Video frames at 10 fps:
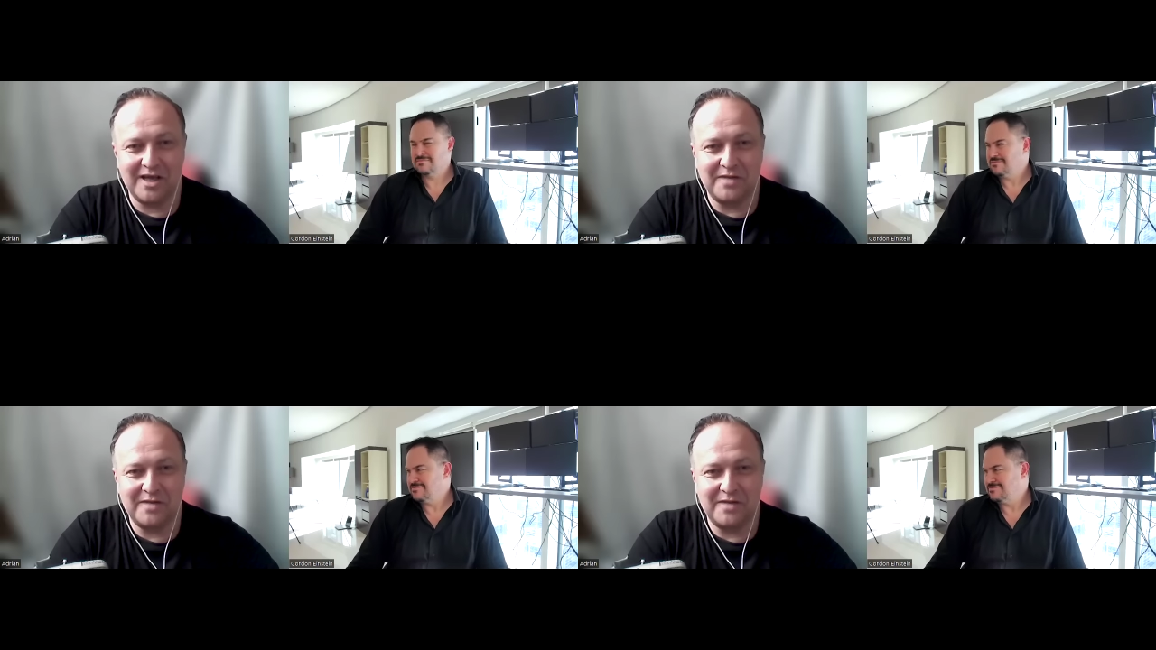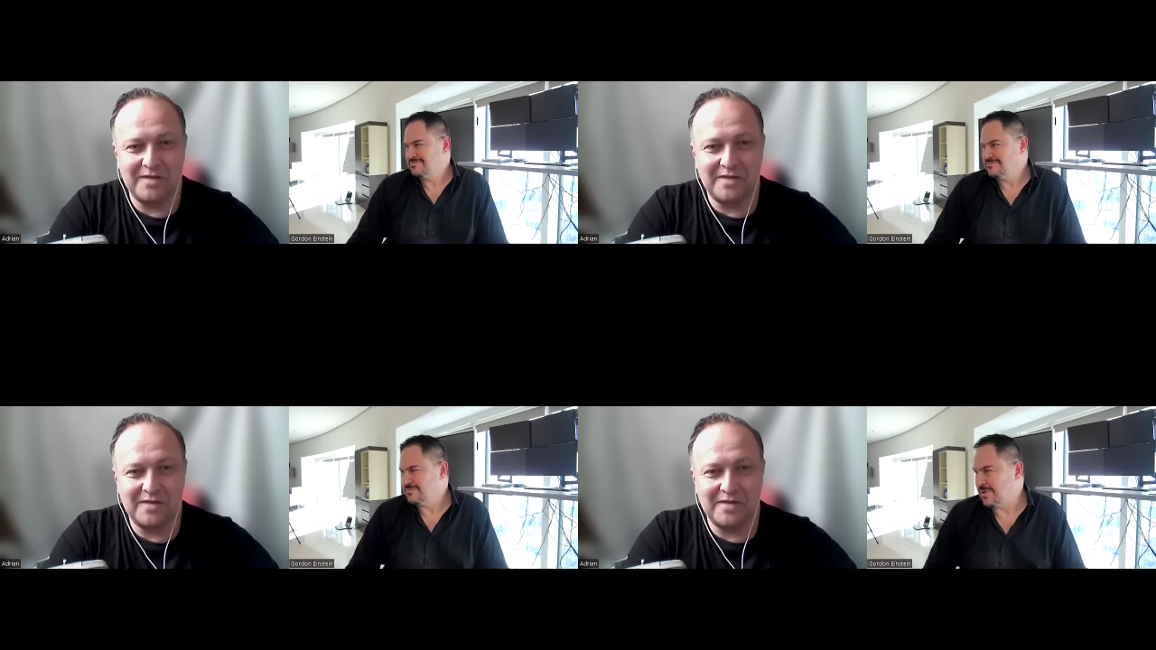Speaker 1: But
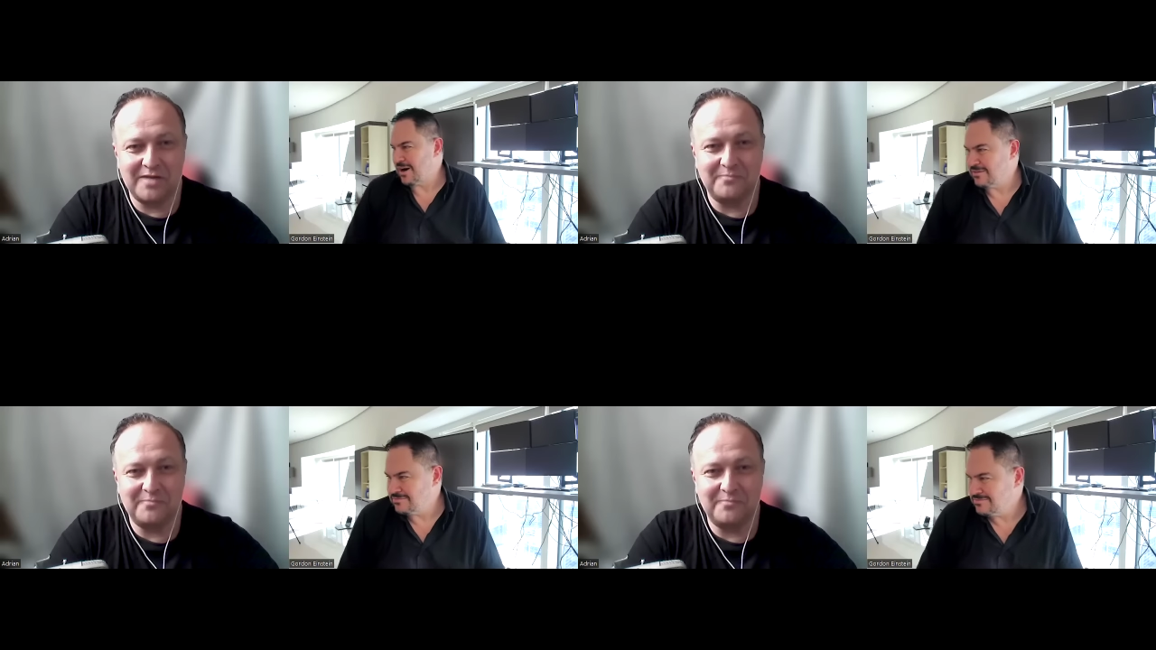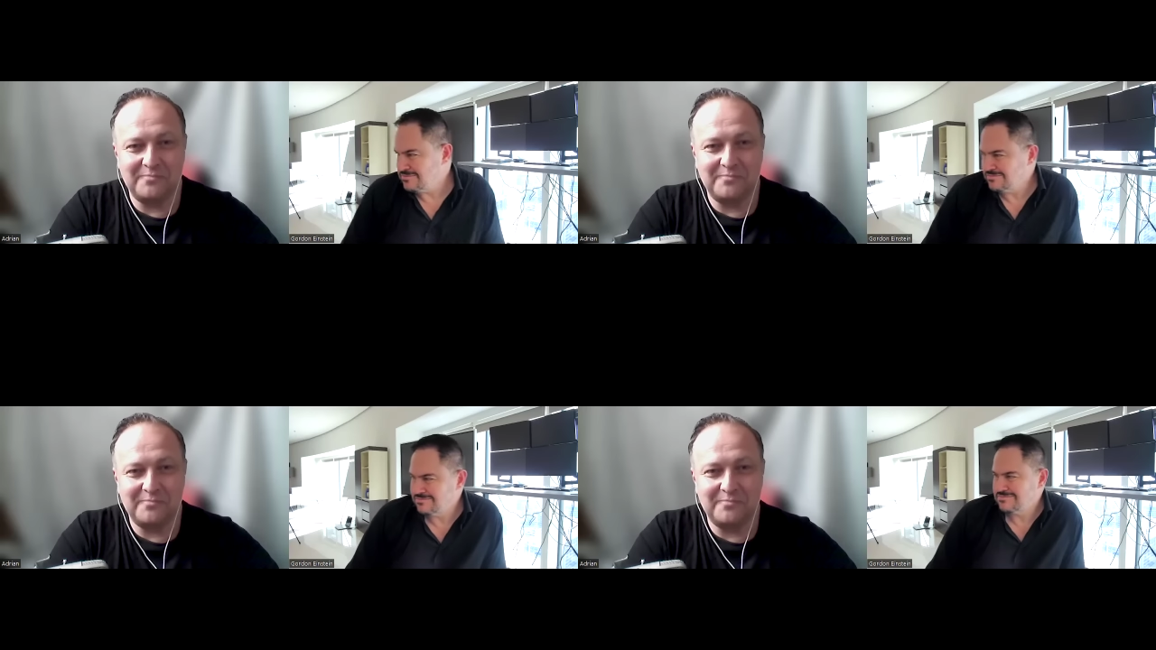wow.
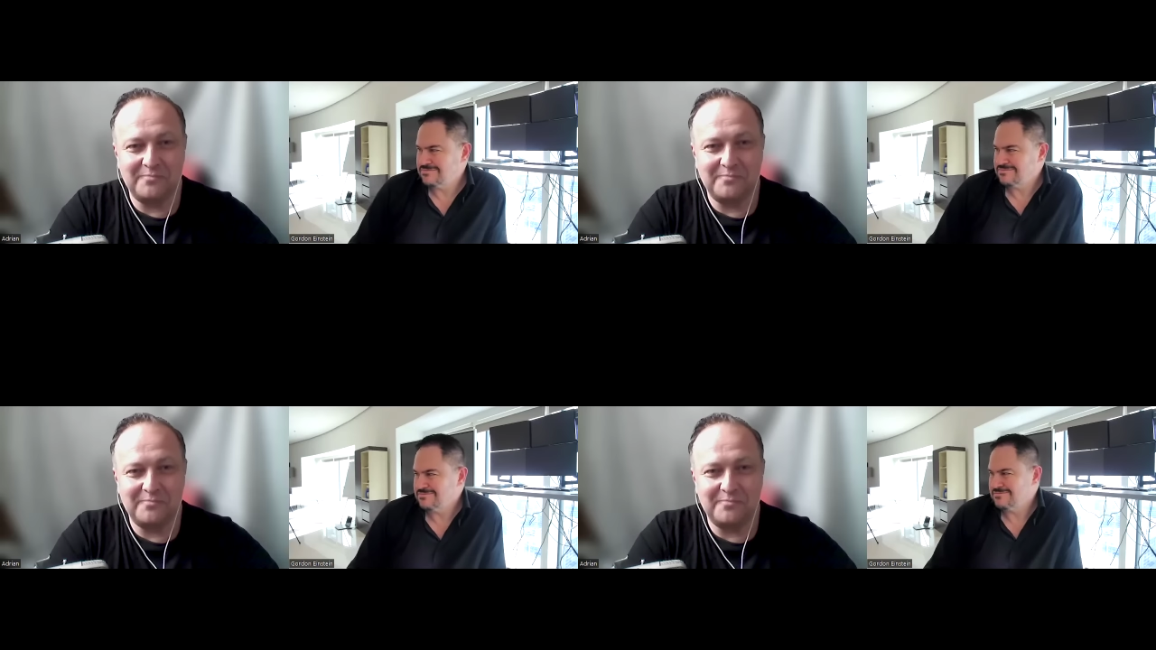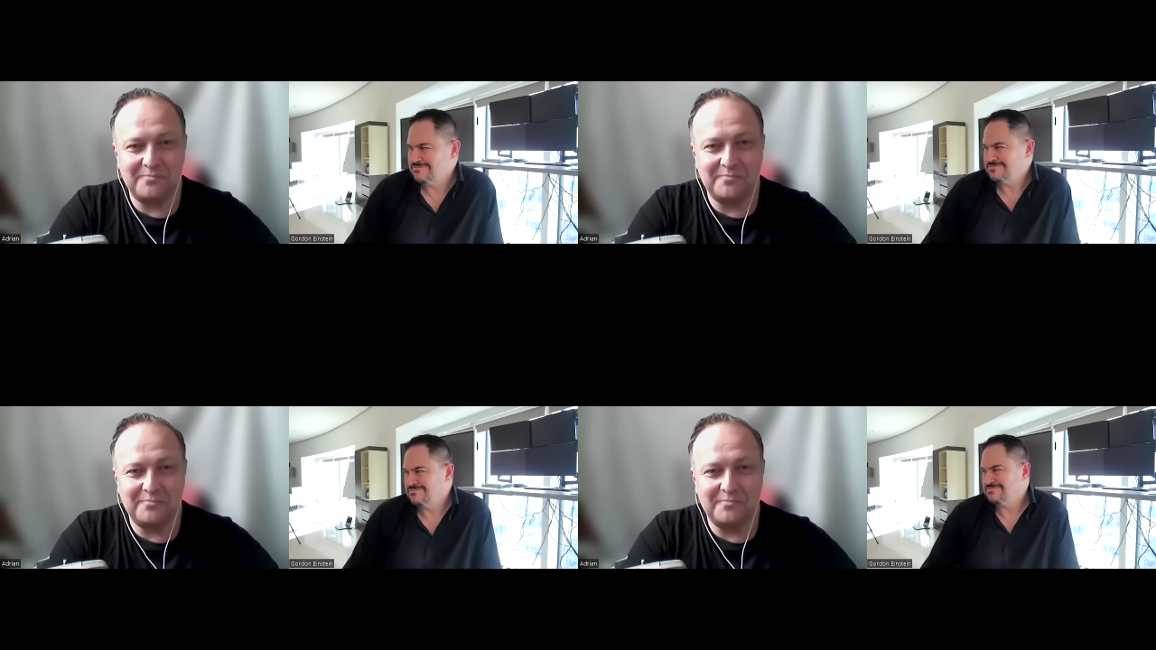sometimes uh,
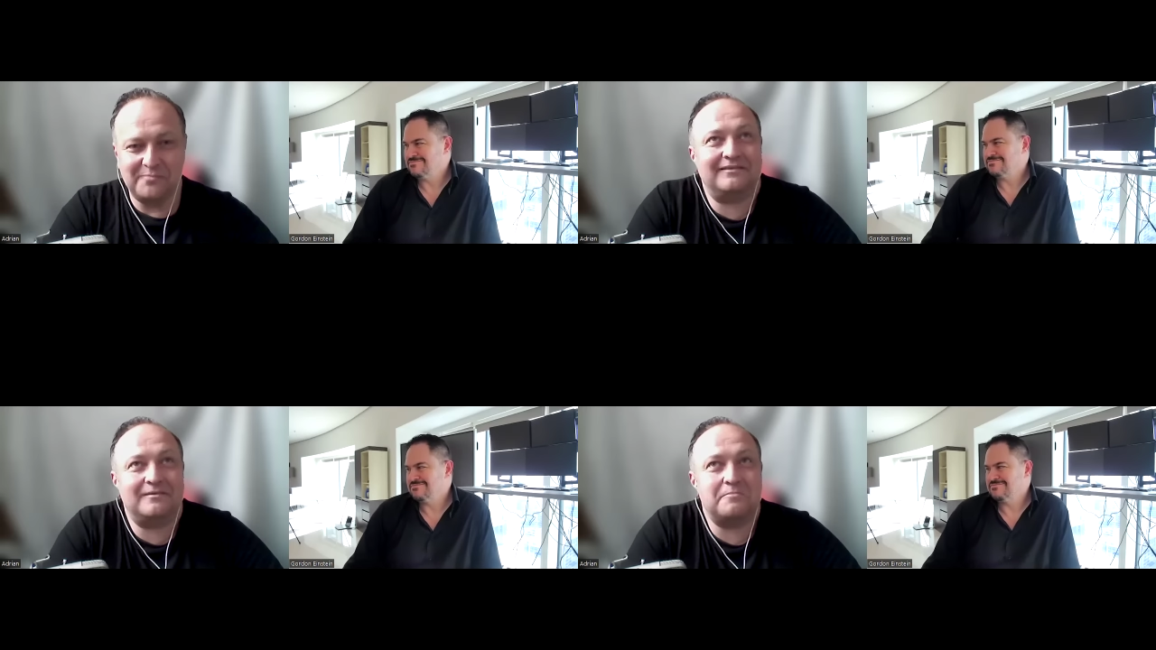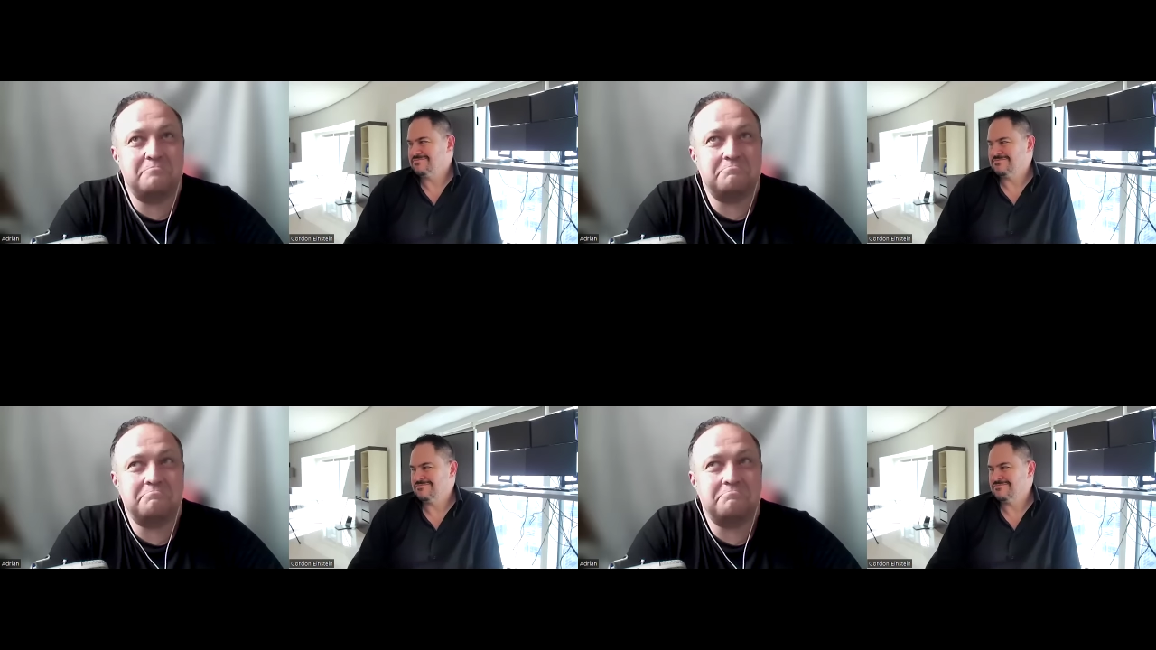and um,